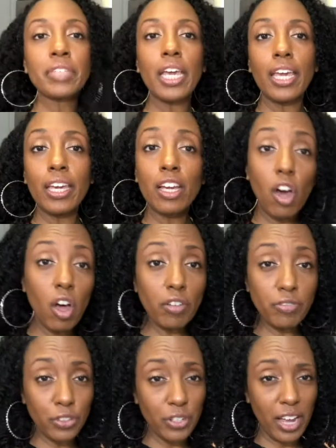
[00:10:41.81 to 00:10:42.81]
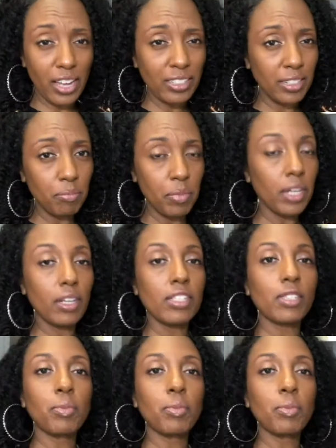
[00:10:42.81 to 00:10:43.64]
it called for 90 minutes,